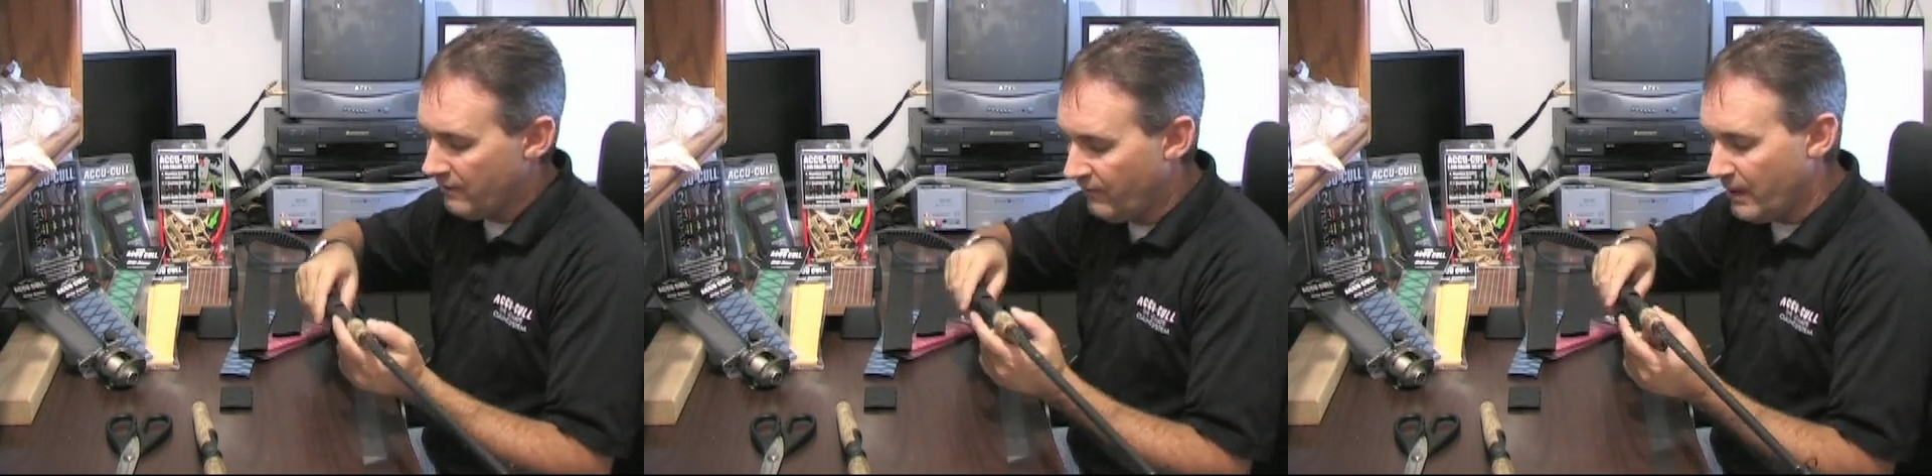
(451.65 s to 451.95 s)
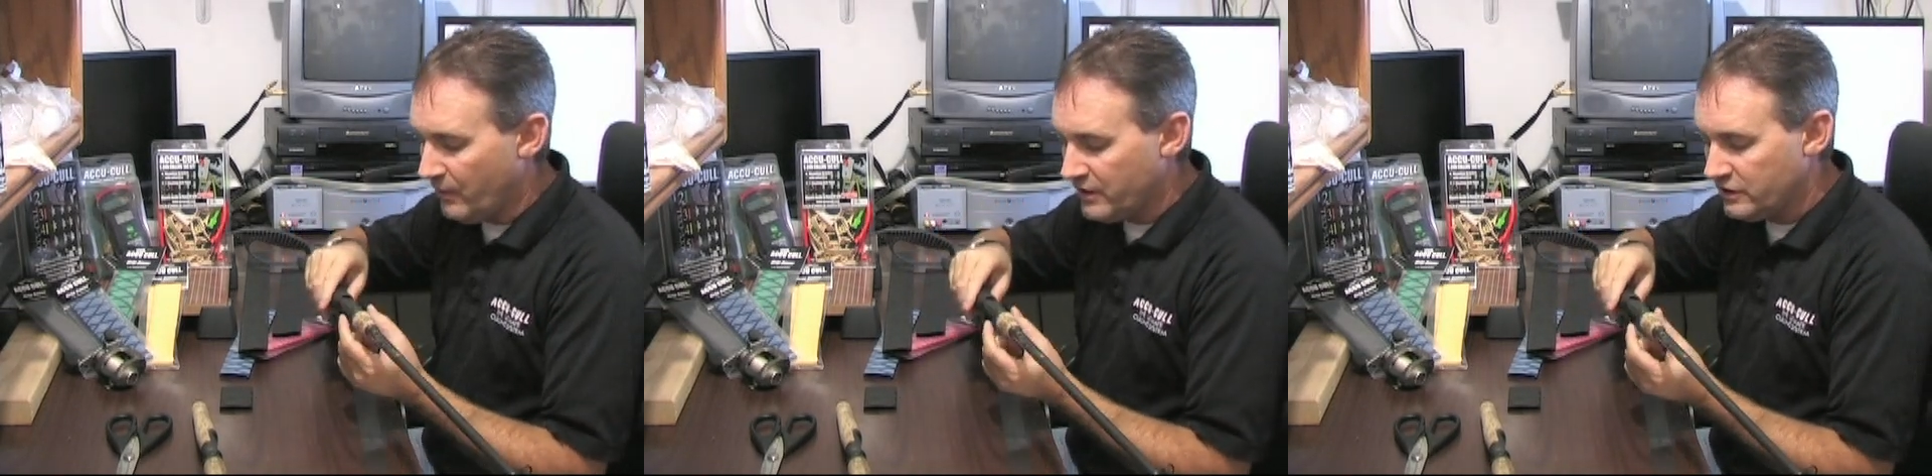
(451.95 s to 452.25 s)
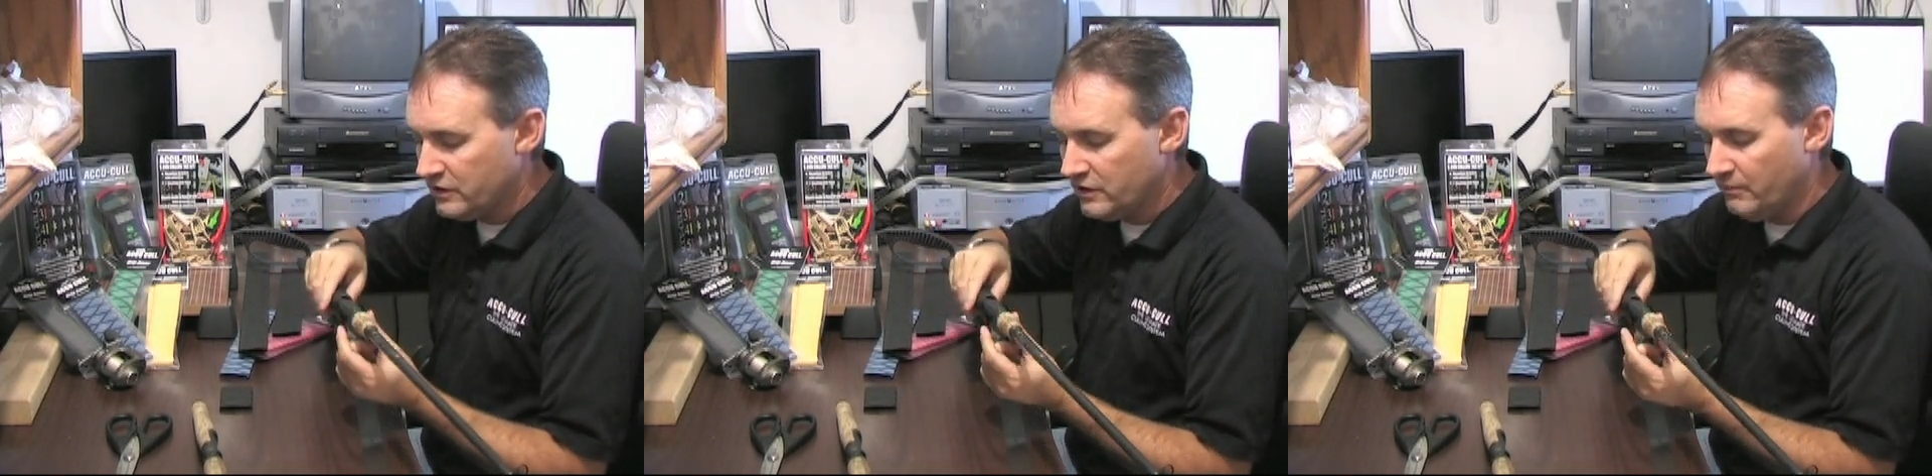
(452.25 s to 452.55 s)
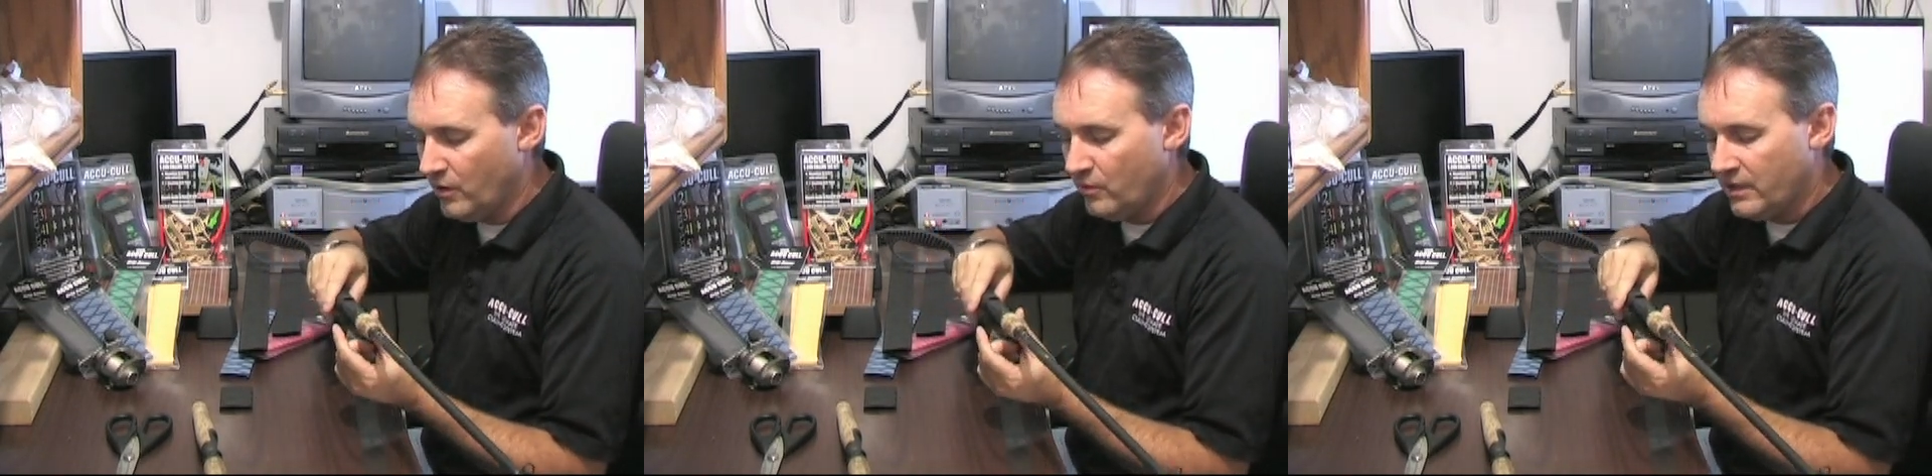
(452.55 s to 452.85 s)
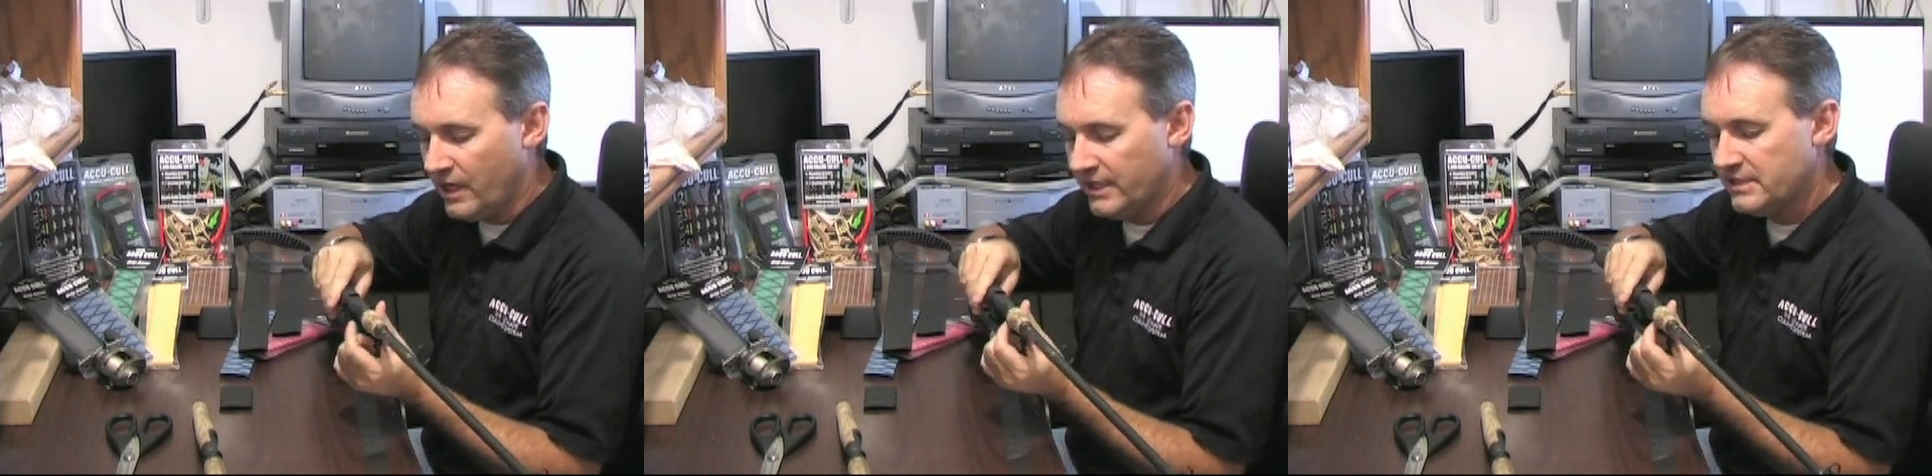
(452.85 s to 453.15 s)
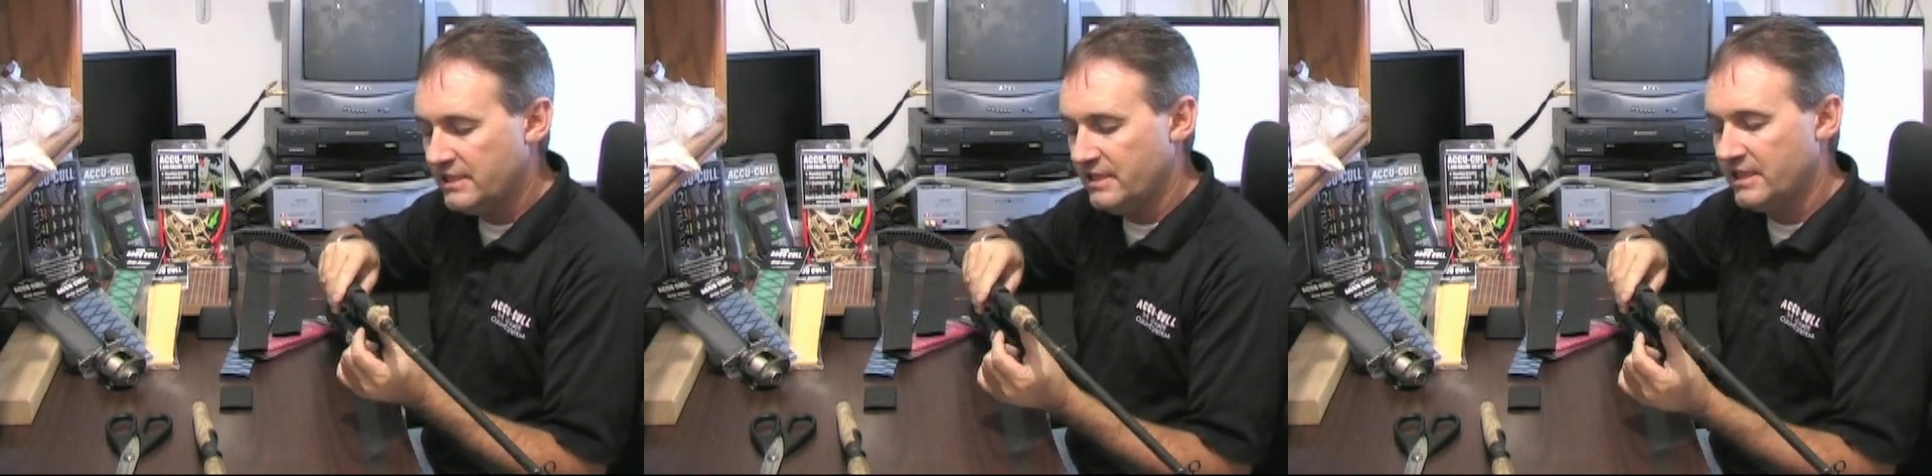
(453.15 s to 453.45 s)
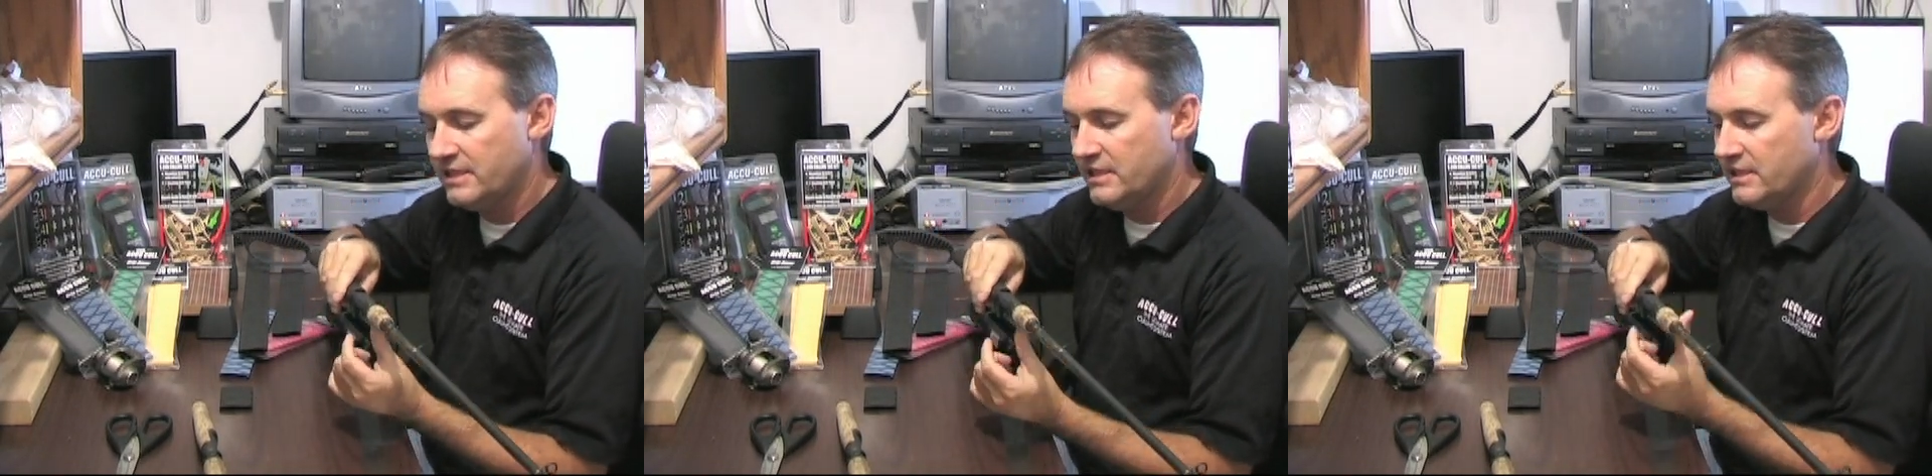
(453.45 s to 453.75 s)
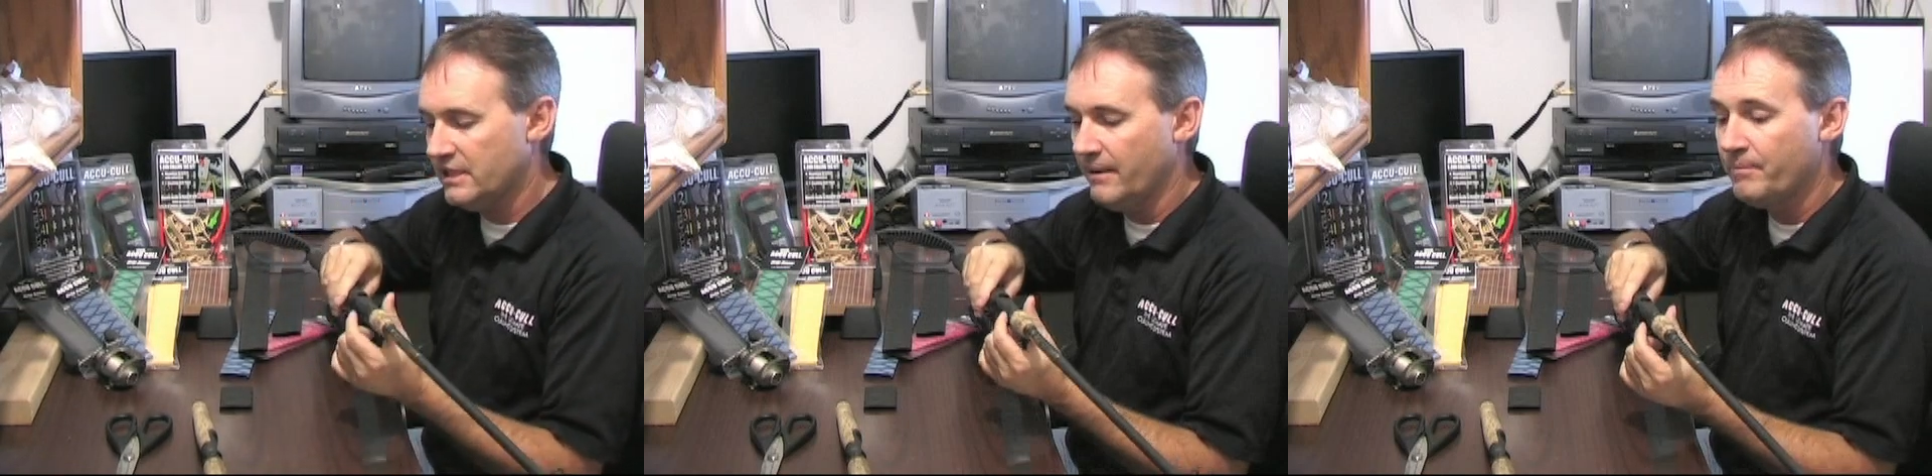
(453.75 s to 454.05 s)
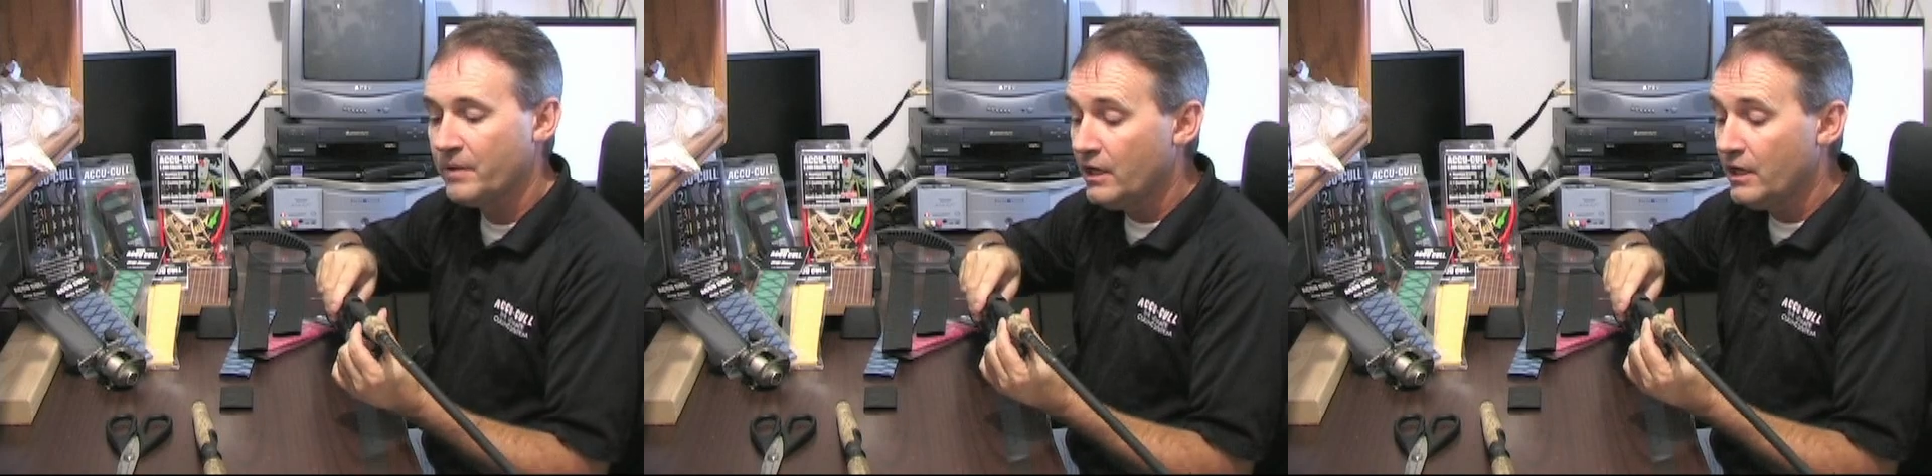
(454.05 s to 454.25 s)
vibrations in the boat causes this to slip.